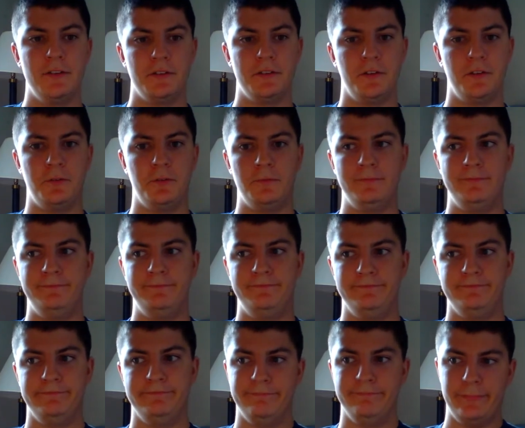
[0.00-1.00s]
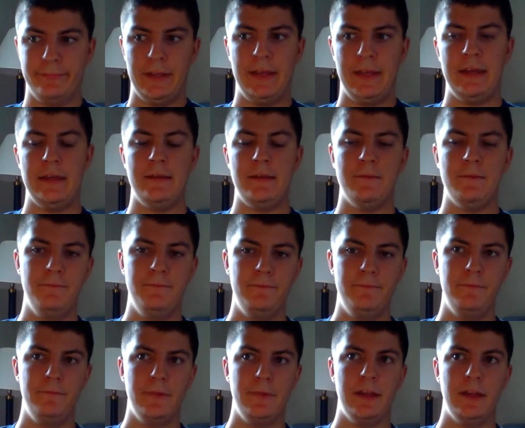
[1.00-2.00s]
So he
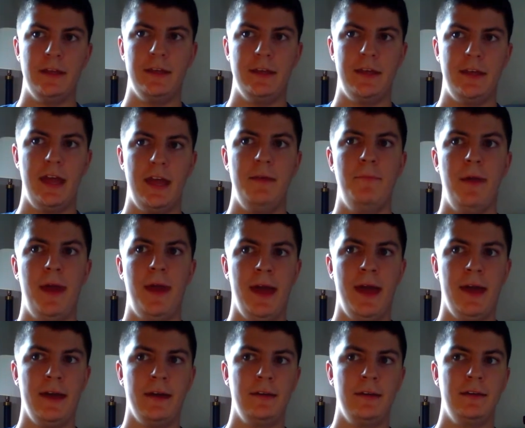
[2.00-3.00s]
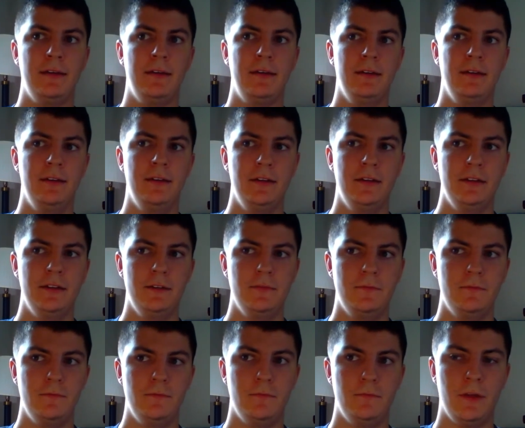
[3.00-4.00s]
came back.
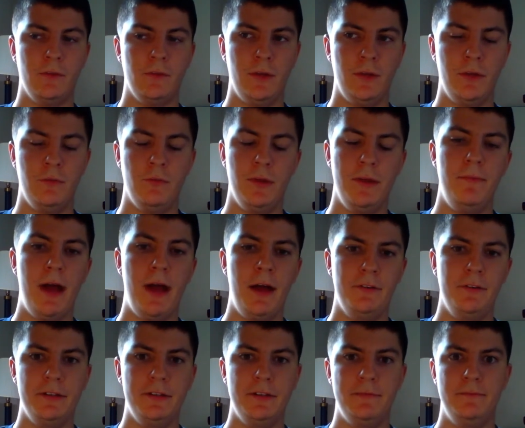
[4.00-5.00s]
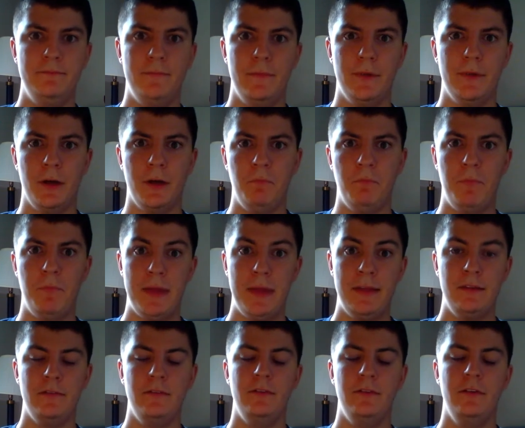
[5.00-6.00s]
He rebounded a
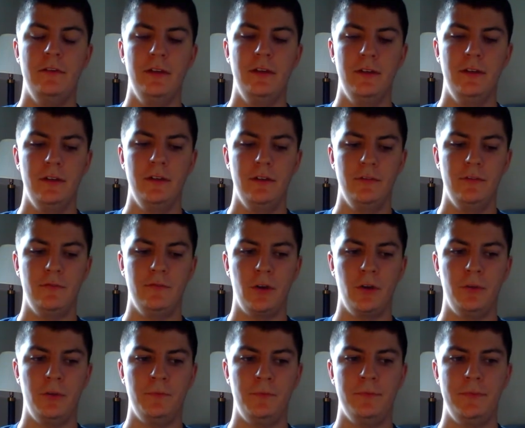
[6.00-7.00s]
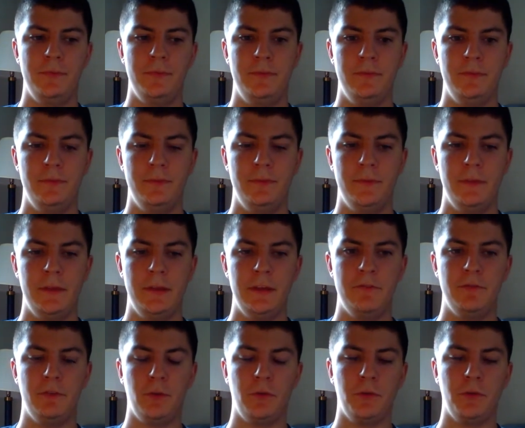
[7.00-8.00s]
bit from the
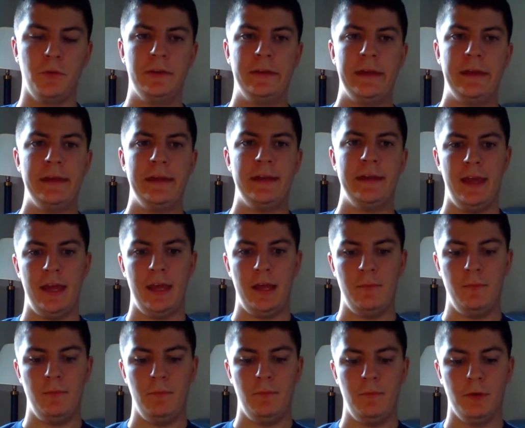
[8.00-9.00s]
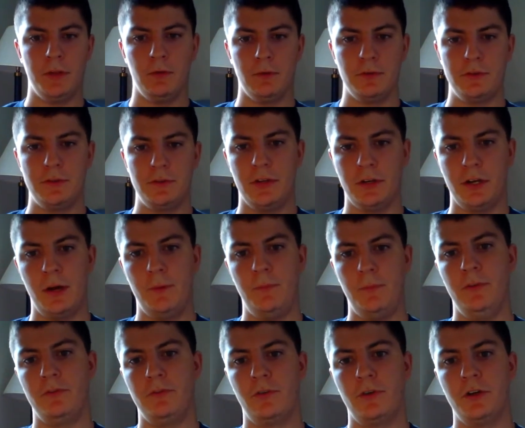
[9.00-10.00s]
Florida Atlantic game, but there were a
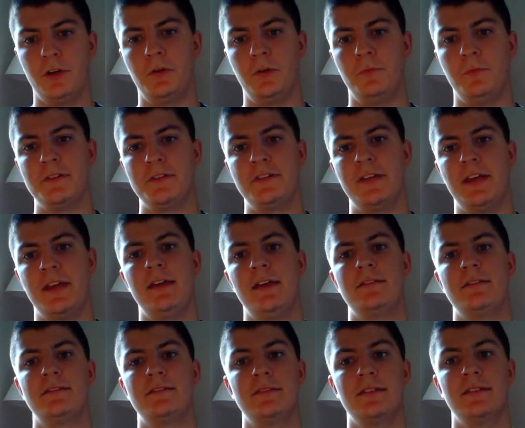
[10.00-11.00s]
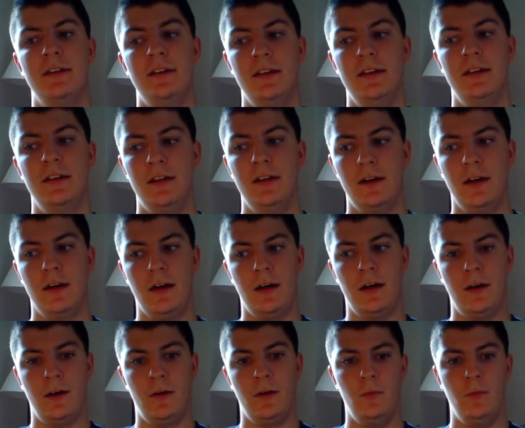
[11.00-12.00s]
couple of critical mistakes.
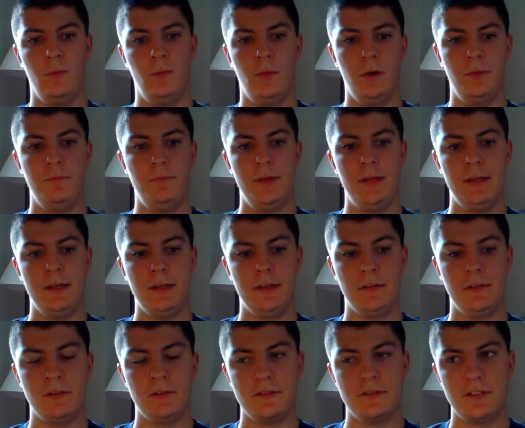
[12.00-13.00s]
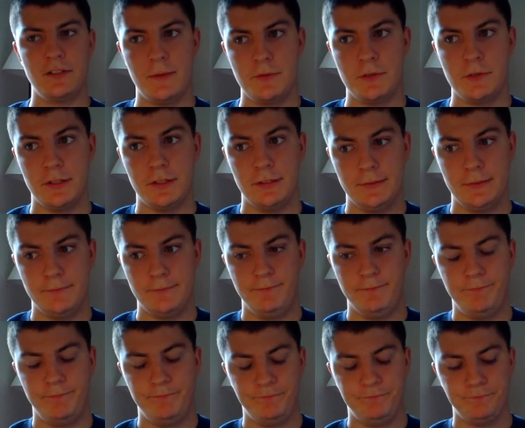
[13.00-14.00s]
One being an
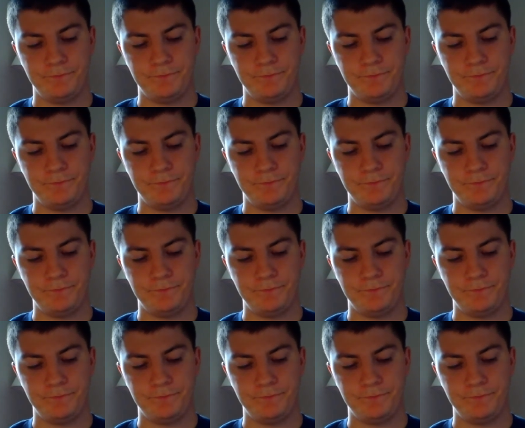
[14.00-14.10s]
interception.